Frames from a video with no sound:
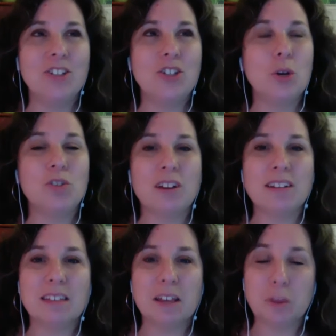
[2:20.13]
so
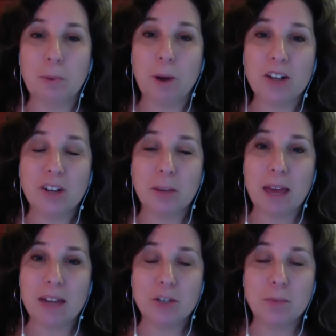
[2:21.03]
just like the project
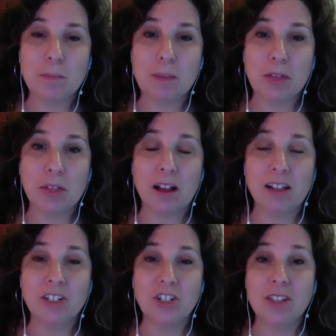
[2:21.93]
management methodology,